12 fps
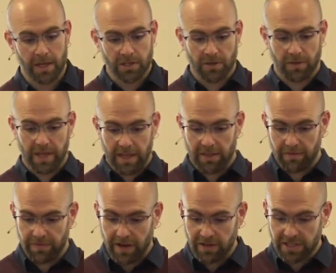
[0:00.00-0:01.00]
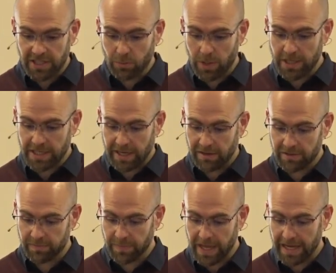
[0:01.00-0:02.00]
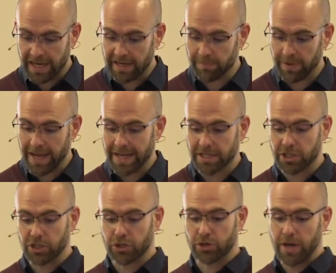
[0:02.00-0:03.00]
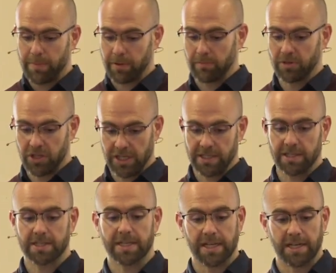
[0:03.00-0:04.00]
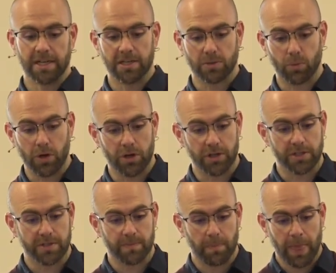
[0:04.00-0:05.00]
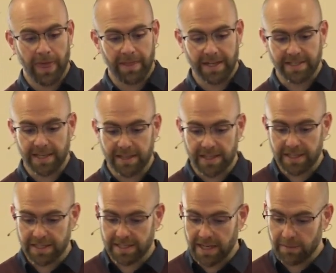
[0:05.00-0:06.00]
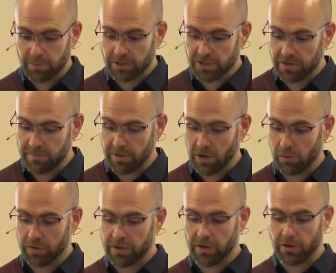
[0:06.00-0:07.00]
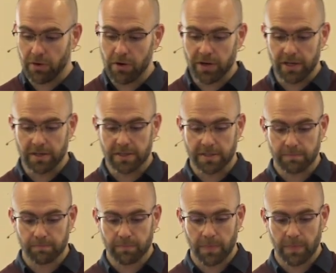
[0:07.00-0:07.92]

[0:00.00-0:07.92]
So then the Pharisees went out and laid plans to trap him, Jesus, in his words. They sent their disciples to him along with the Herodians.